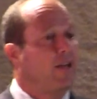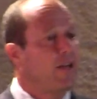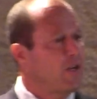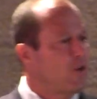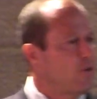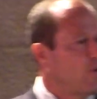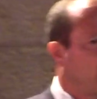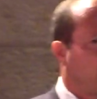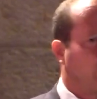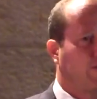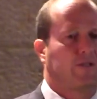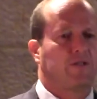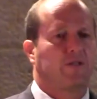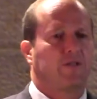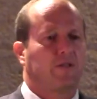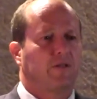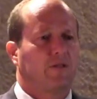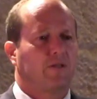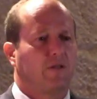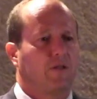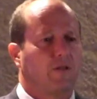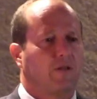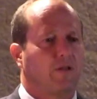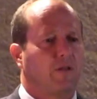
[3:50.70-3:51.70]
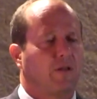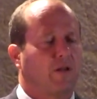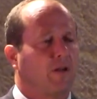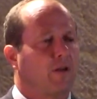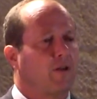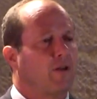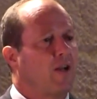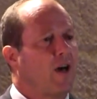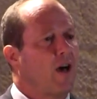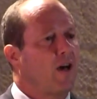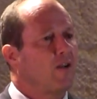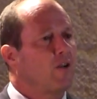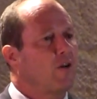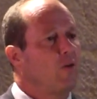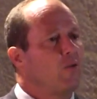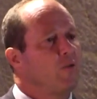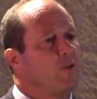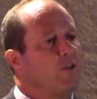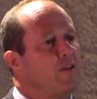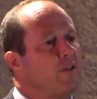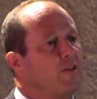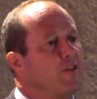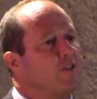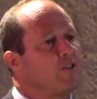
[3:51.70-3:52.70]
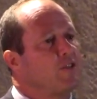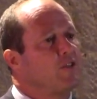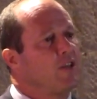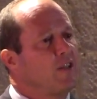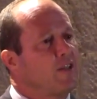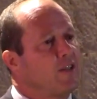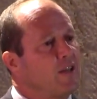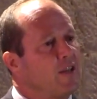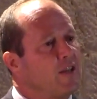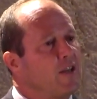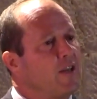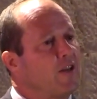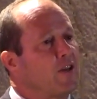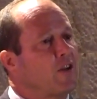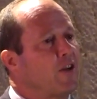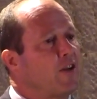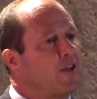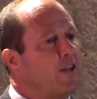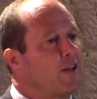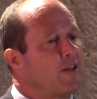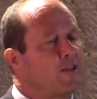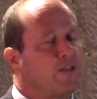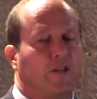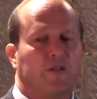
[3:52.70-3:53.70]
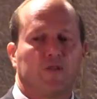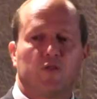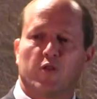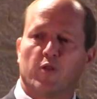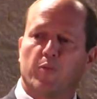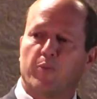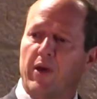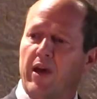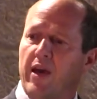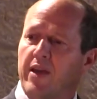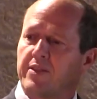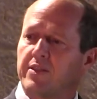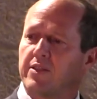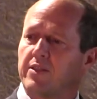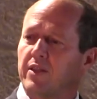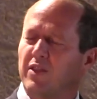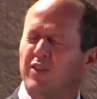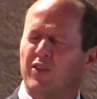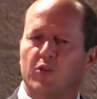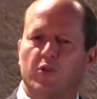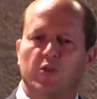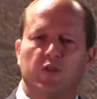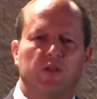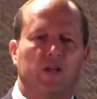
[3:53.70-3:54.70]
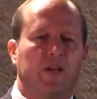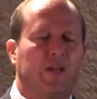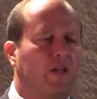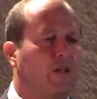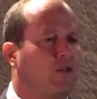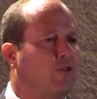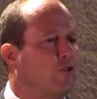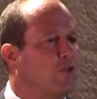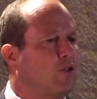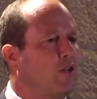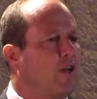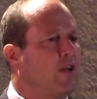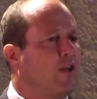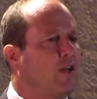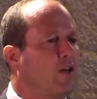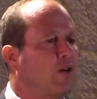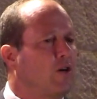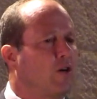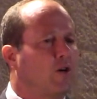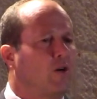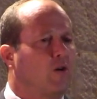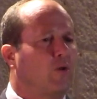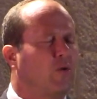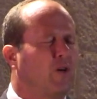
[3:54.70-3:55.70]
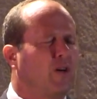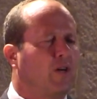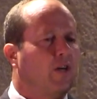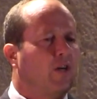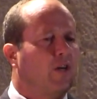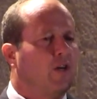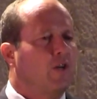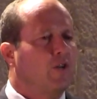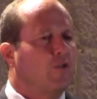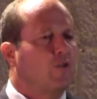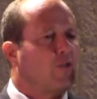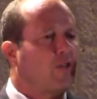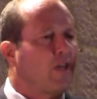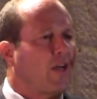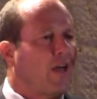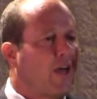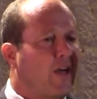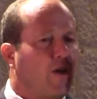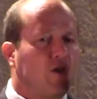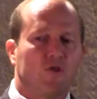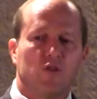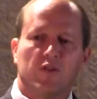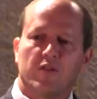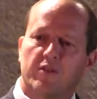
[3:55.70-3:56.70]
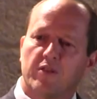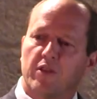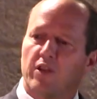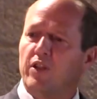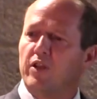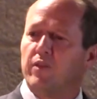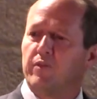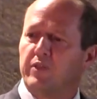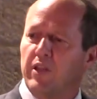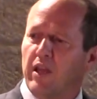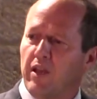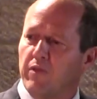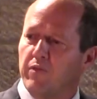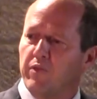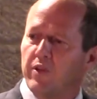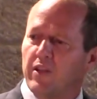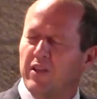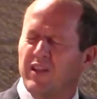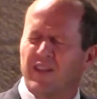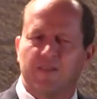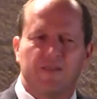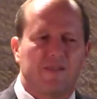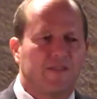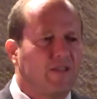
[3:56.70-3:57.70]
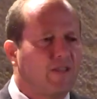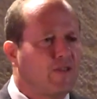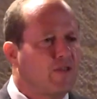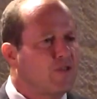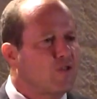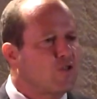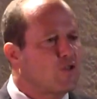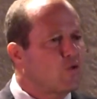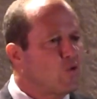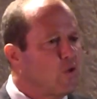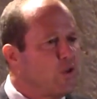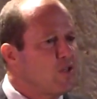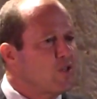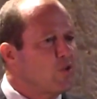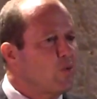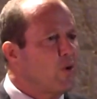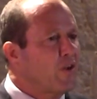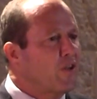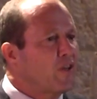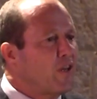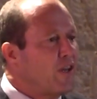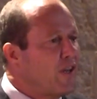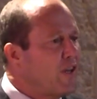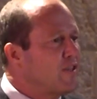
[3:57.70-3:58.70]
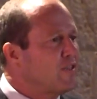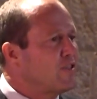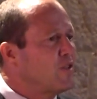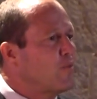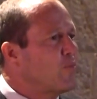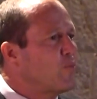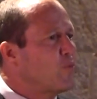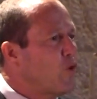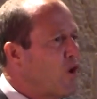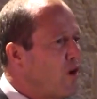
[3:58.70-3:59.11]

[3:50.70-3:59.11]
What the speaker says: increased not only the digging and connecting to the past, and you could today go to the ancient city of David and see the streets where kings and